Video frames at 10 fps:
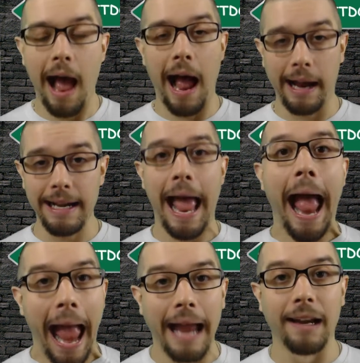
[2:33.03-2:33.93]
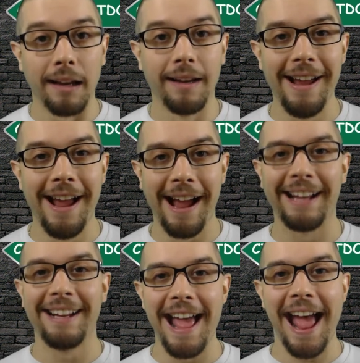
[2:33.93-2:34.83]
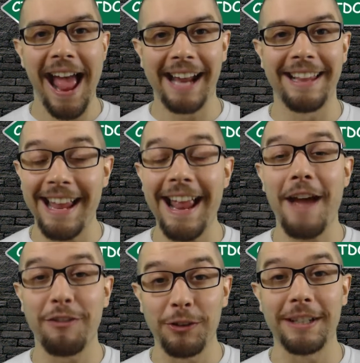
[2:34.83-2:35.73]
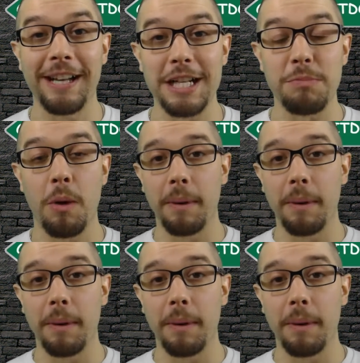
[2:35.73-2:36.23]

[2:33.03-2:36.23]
I can hang, I can hang, and they have a really nice moment.